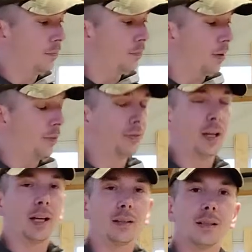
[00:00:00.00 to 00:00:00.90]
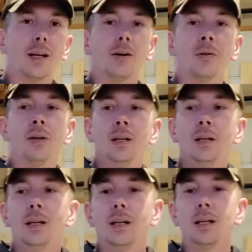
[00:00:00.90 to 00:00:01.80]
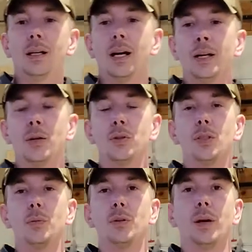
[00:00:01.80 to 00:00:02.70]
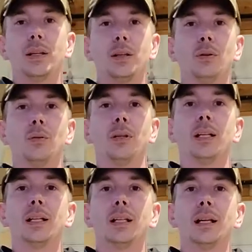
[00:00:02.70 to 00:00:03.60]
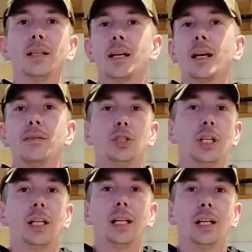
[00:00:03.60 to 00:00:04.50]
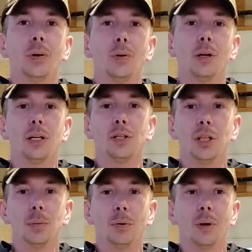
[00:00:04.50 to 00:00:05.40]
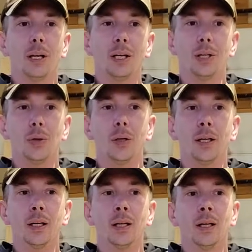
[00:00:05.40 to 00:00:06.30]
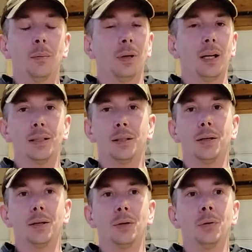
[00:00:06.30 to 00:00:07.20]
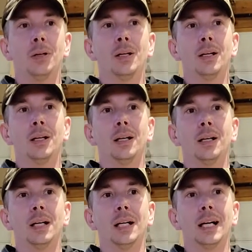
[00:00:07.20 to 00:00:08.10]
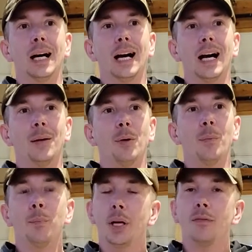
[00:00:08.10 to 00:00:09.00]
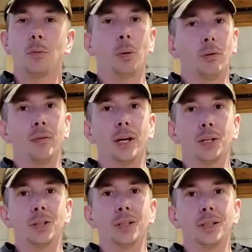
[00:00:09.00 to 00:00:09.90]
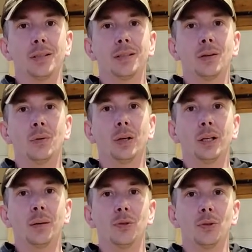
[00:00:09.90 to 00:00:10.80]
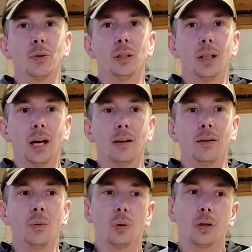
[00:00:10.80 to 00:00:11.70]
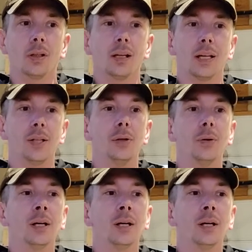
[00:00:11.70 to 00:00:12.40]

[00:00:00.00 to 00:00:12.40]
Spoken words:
my flags now. I know some of you out there will think that that's kind of cheating or a cheaper way to do it, but I tell you, I'm a bit of a perfectionist when it comes to a lot of the work that I do,